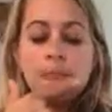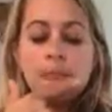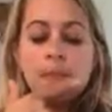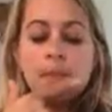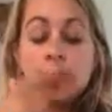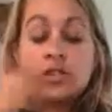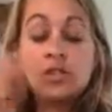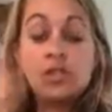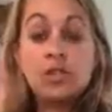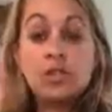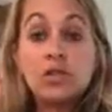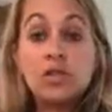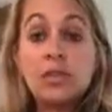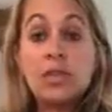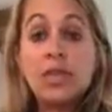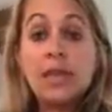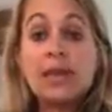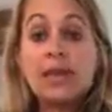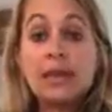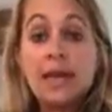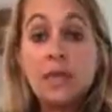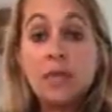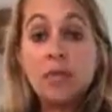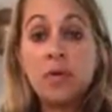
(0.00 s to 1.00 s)
This used to be
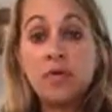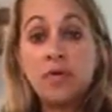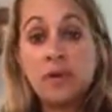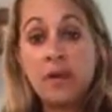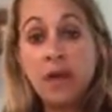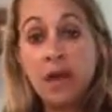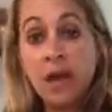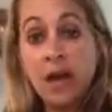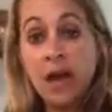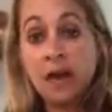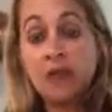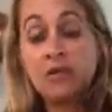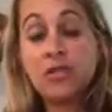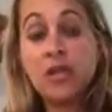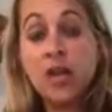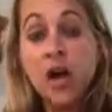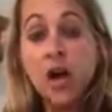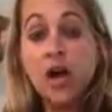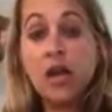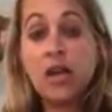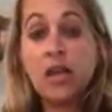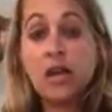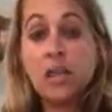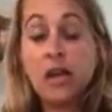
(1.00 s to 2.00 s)
a separate video
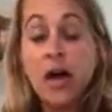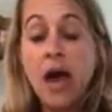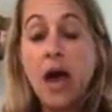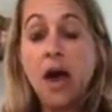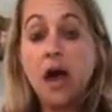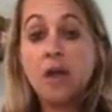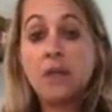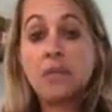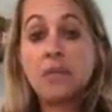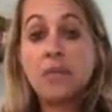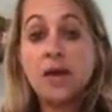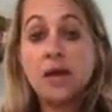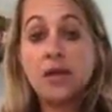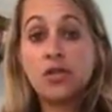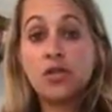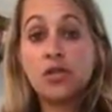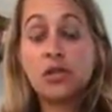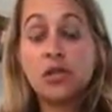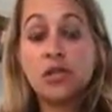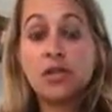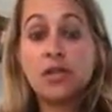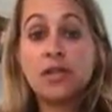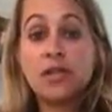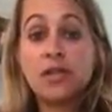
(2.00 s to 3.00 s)
talking about
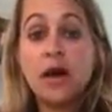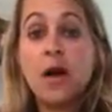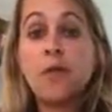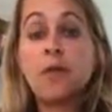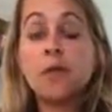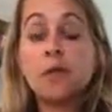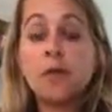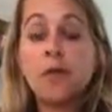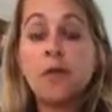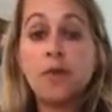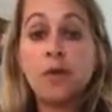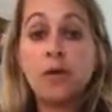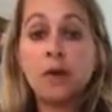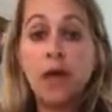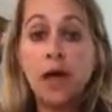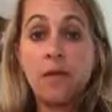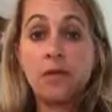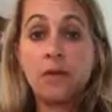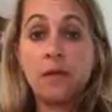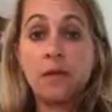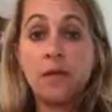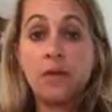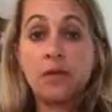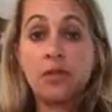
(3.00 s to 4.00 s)
measuring yourself and before and
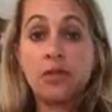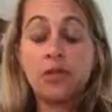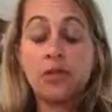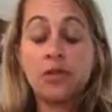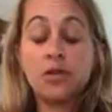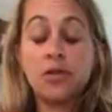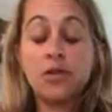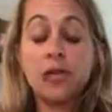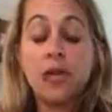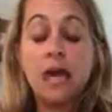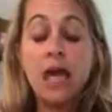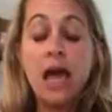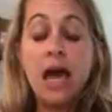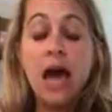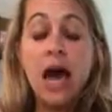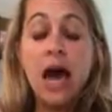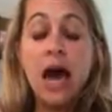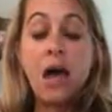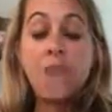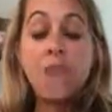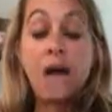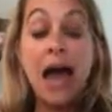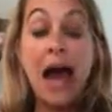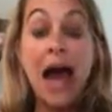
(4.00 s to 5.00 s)
after pictures.
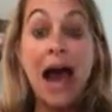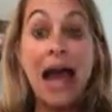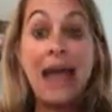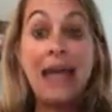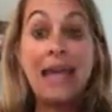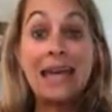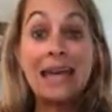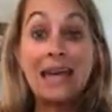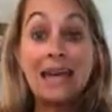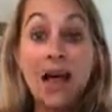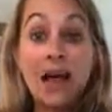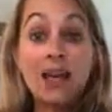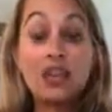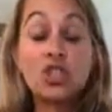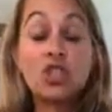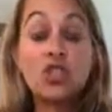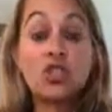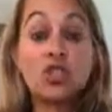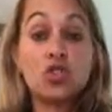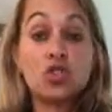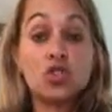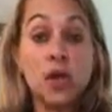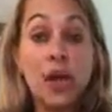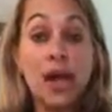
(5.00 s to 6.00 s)
I cannot
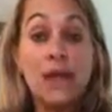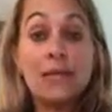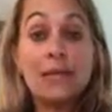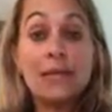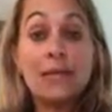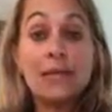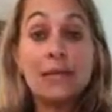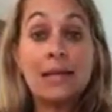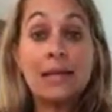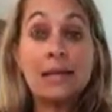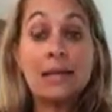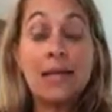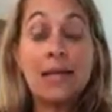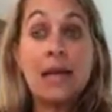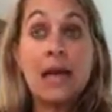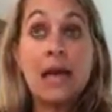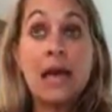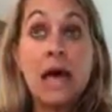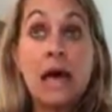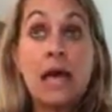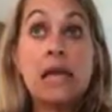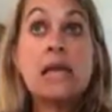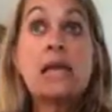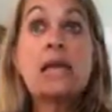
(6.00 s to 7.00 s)
stress
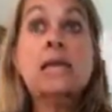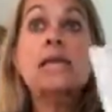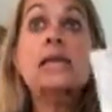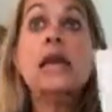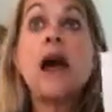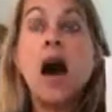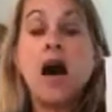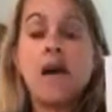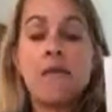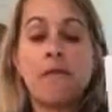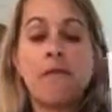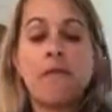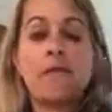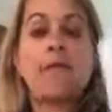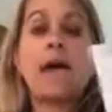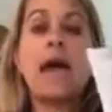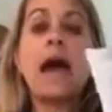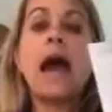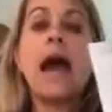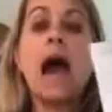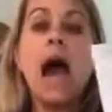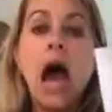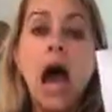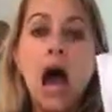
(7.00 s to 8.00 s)
enough
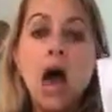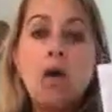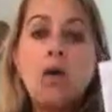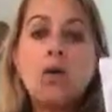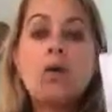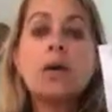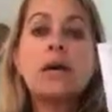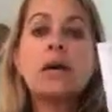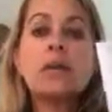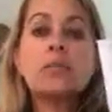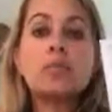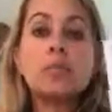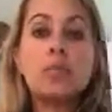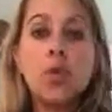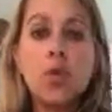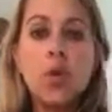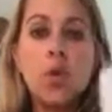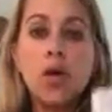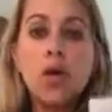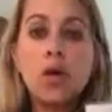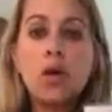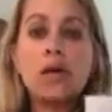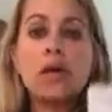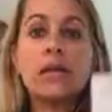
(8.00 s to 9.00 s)
how
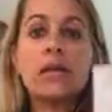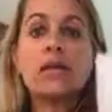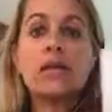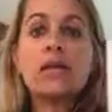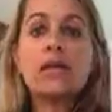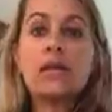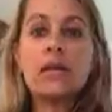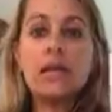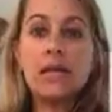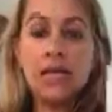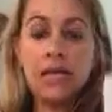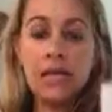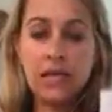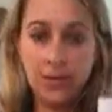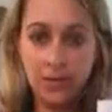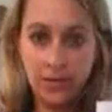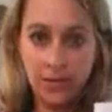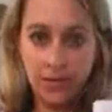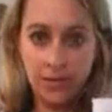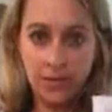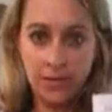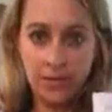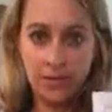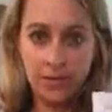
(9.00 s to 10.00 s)
important it
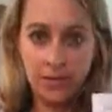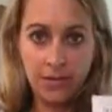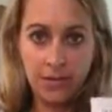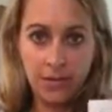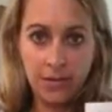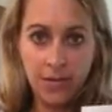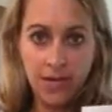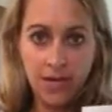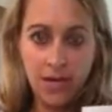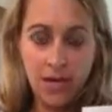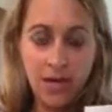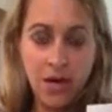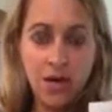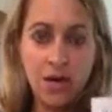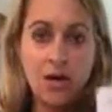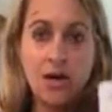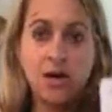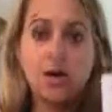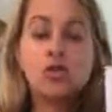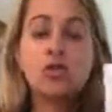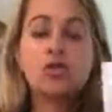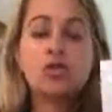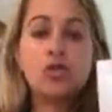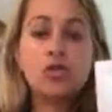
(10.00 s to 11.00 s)
is
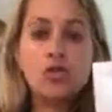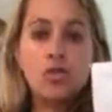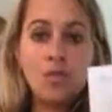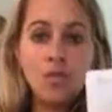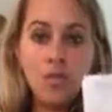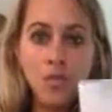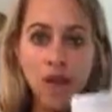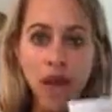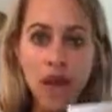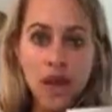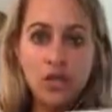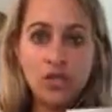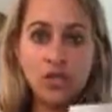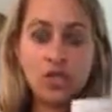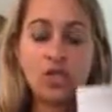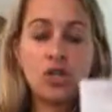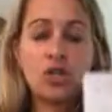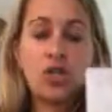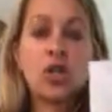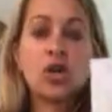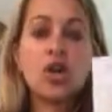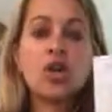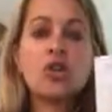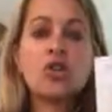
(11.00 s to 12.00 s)
to
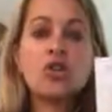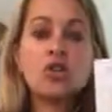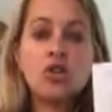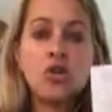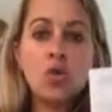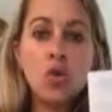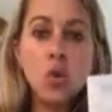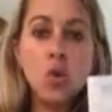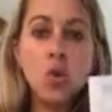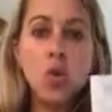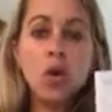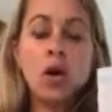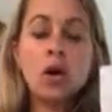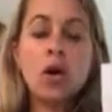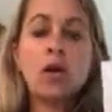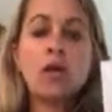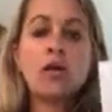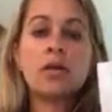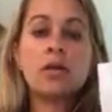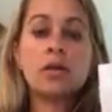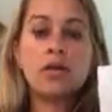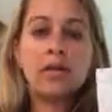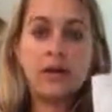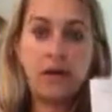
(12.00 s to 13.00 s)
measure
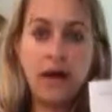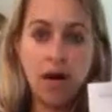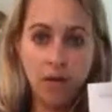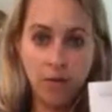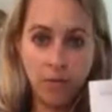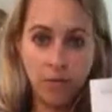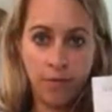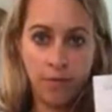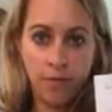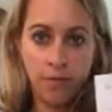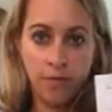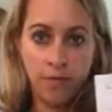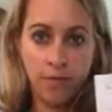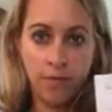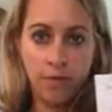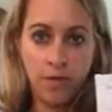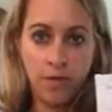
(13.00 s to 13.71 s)
yourself.